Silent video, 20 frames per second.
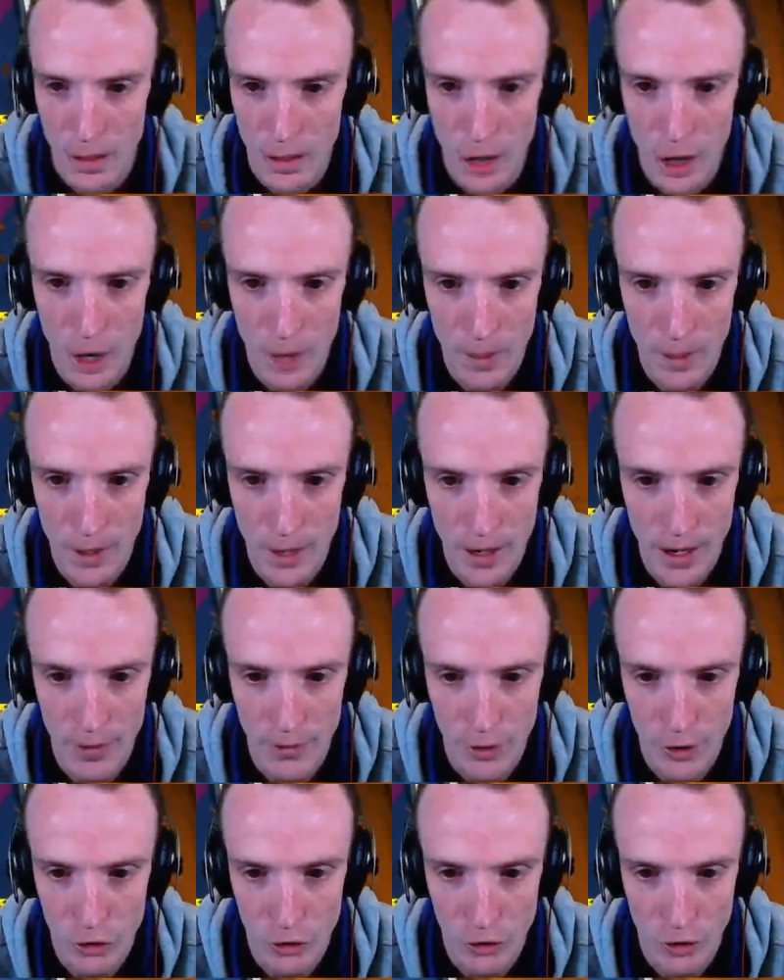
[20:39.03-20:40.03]
Hope you don't
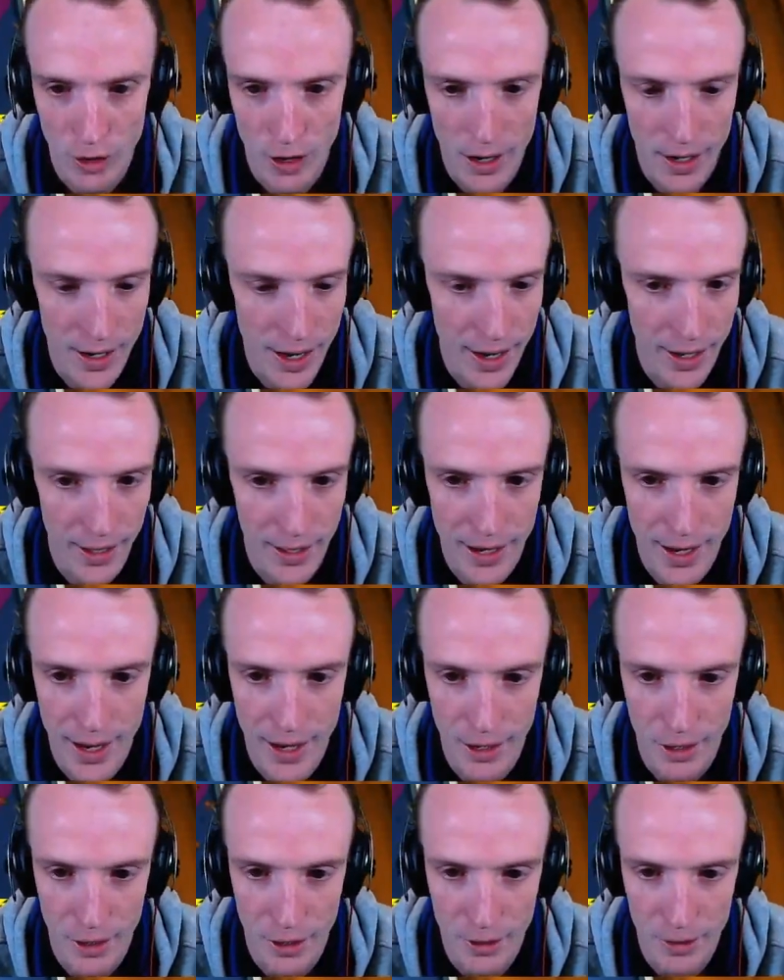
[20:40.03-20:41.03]
have the Shrine and
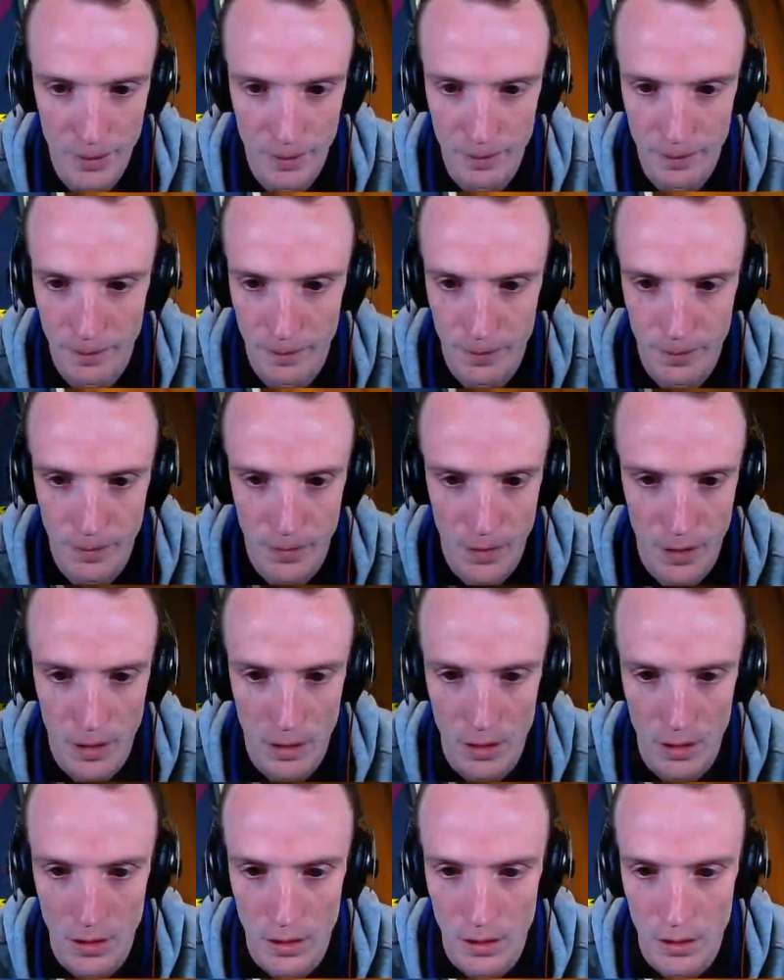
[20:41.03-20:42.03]
KO.
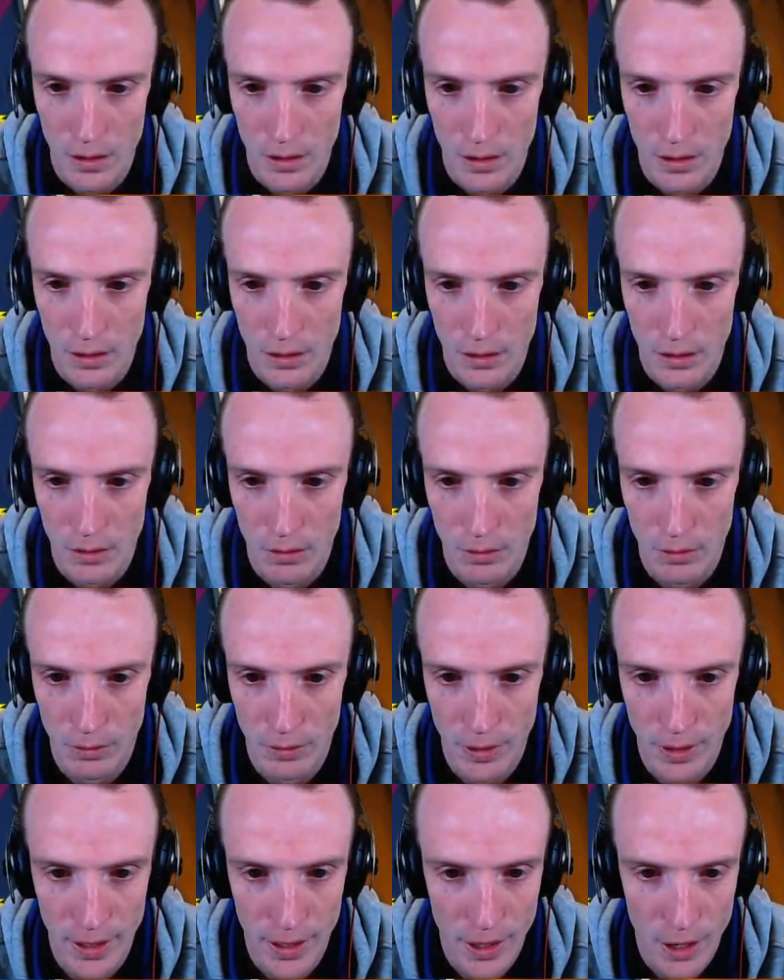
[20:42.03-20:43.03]

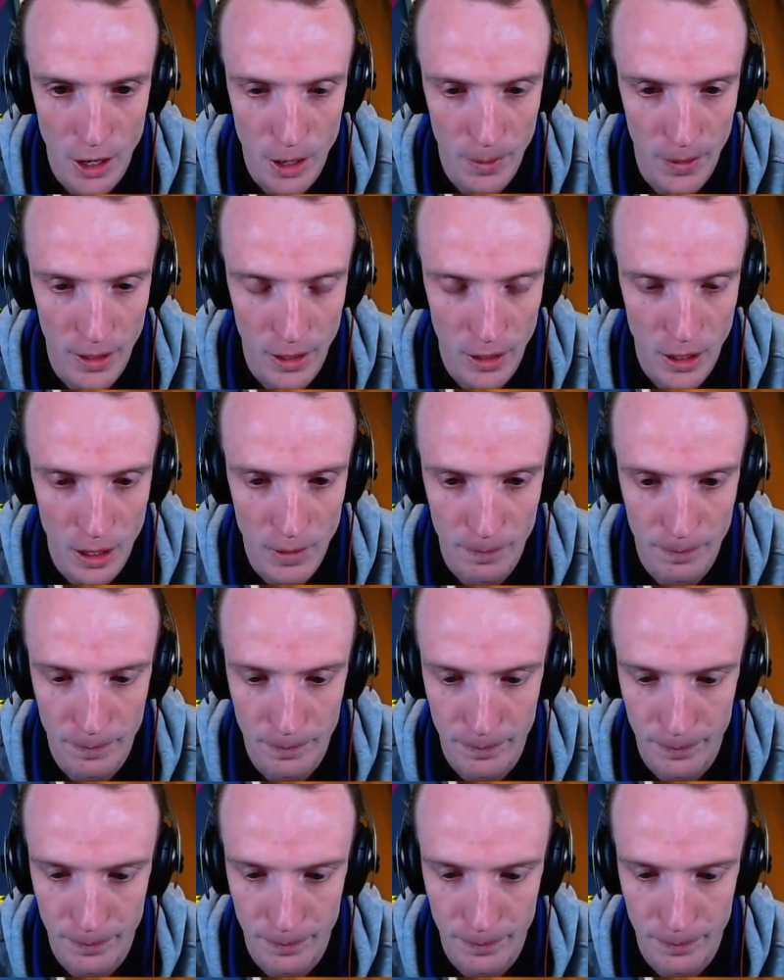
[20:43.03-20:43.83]
Really hoping you don't.